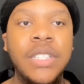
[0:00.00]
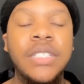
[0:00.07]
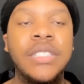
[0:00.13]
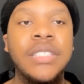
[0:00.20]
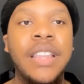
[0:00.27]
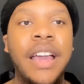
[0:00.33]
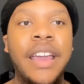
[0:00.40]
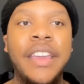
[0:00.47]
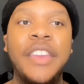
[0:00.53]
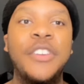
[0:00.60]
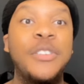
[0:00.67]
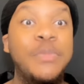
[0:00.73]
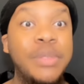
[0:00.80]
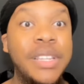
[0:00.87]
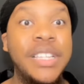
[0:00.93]
It's just like, can
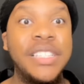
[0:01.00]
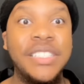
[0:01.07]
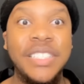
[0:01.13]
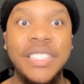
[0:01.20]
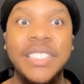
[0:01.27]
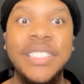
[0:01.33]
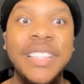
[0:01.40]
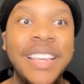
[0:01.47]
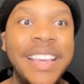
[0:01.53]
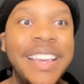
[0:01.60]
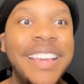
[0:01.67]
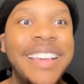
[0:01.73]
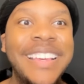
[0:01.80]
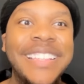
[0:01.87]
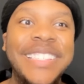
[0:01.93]
you please just
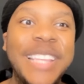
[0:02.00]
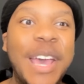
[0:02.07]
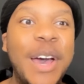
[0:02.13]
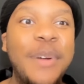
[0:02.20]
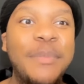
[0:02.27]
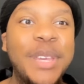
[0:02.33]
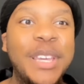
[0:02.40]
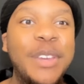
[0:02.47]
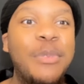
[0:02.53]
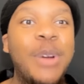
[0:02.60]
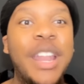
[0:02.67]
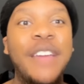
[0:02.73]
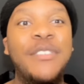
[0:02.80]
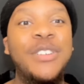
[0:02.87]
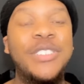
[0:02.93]
sell me
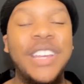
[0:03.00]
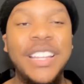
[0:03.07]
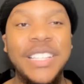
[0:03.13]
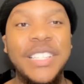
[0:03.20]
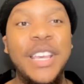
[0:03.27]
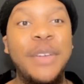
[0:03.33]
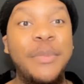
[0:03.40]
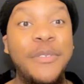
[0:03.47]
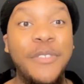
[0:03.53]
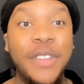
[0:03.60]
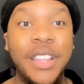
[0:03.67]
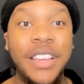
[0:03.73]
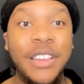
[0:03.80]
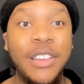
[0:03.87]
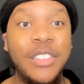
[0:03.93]
whatever you're trying to sell me for
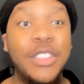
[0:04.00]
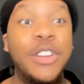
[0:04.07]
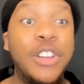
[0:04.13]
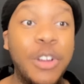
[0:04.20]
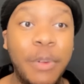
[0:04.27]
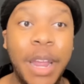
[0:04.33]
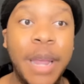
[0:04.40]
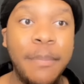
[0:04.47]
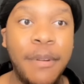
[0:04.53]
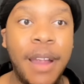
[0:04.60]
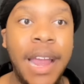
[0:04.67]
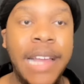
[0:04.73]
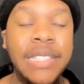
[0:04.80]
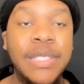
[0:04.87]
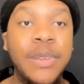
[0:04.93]
the correct
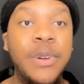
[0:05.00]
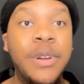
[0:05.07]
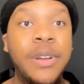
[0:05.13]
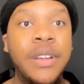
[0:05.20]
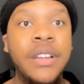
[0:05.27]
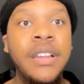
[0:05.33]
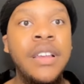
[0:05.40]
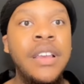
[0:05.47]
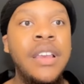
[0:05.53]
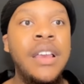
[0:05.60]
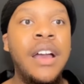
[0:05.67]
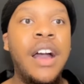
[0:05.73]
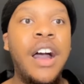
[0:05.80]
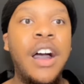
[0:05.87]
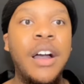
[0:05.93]
price, or
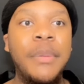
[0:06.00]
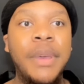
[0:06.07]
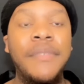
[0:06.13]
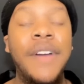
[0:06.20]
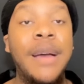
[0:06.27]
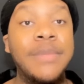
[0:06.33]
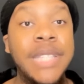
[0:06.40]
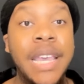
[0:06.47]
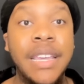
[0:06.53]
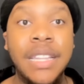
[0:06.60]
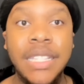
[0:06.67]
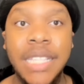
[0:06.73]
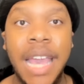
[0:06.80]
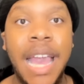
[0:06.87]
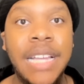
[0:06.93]
if I'm taking
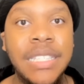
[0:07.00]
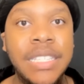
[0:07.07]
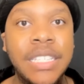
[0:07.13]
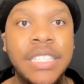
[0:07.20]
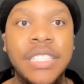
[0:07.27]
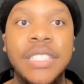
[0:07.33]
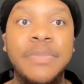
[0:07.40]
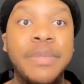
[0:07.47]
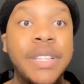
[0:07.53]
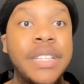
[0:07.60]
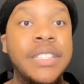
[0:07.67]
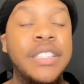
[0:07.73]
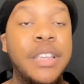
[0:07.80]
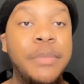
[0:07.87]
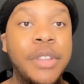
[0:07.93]
a taxi, just
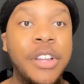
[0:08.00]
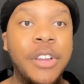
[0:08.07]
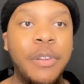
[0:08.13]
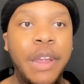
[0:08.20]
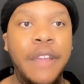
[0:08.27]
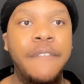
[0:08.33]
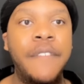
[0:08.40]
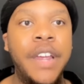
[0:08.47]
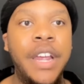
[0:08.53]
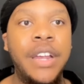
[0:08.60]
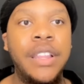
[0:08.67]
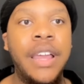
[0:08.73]
please give me the correct fare.